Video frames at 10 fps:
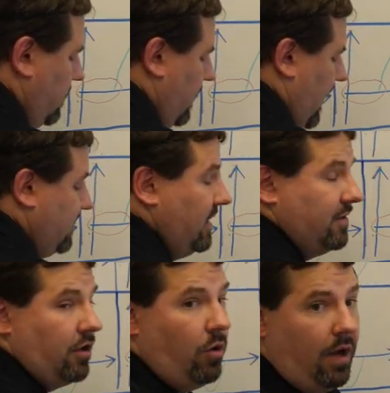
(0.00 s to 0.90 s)
actually, as
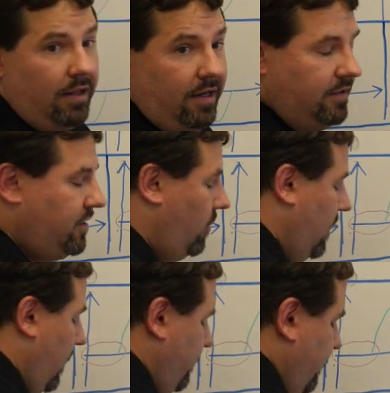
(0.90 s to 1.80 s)
our quality is
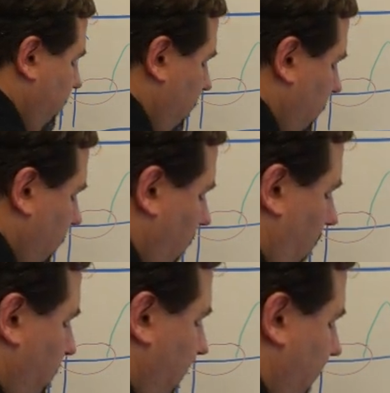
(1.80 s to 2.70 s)
going up, our
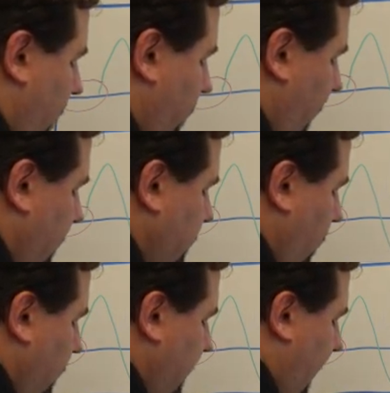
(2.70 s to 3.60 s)
bit error rate is
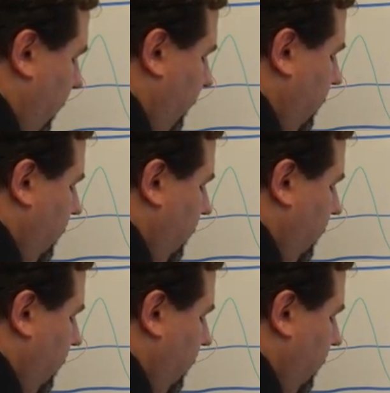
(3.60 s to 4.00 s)
going down.